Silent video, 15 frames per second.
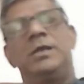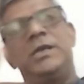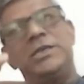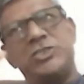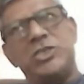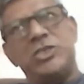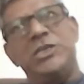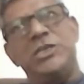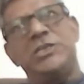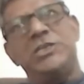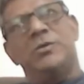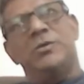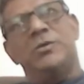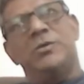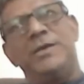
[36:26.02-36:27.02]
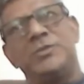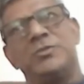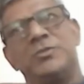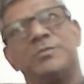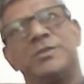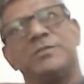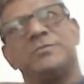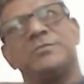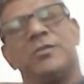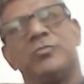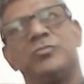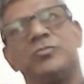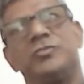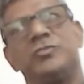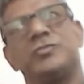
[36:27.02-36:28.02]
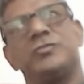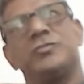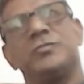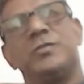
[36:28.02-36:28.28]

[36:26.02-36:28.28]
each of these sounds,